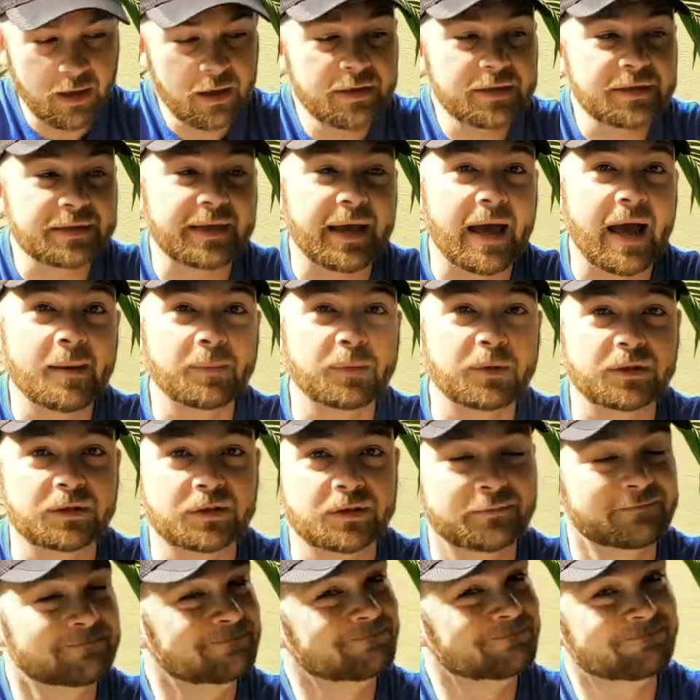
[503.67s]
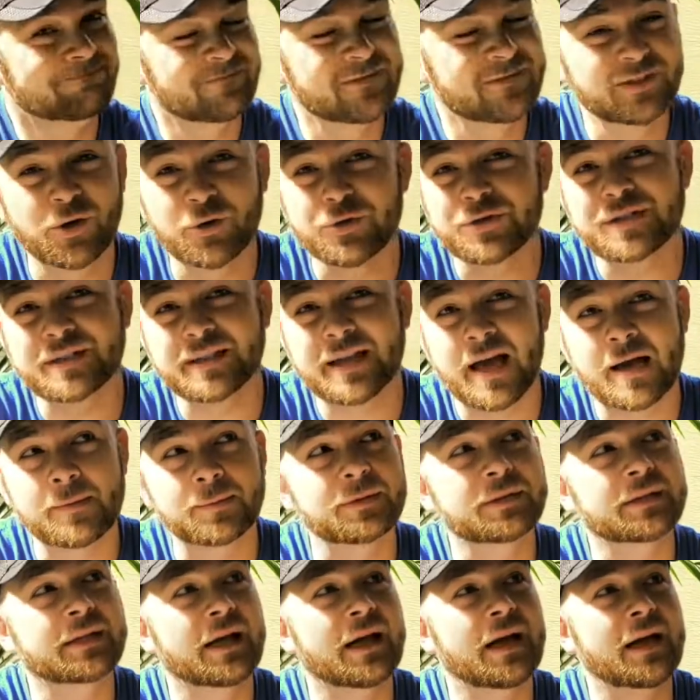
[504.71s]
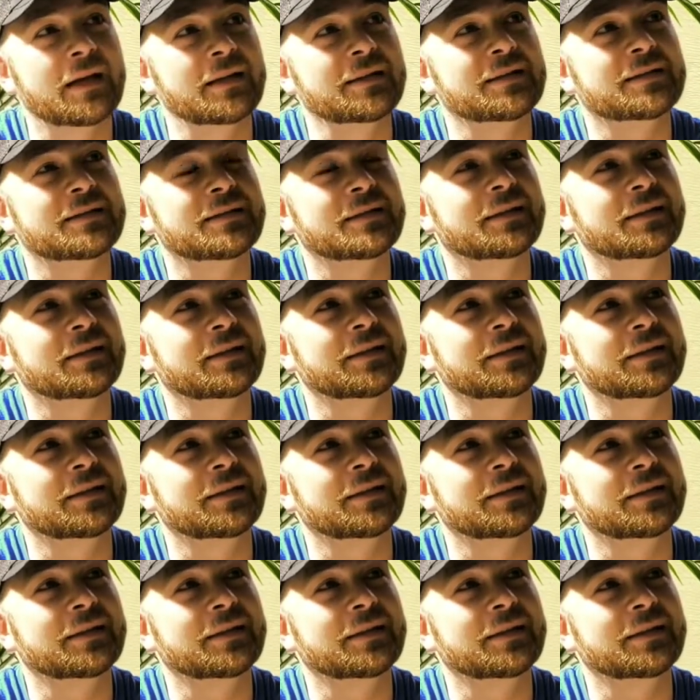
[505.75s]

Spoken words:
Scabbard. No scabbard, guys.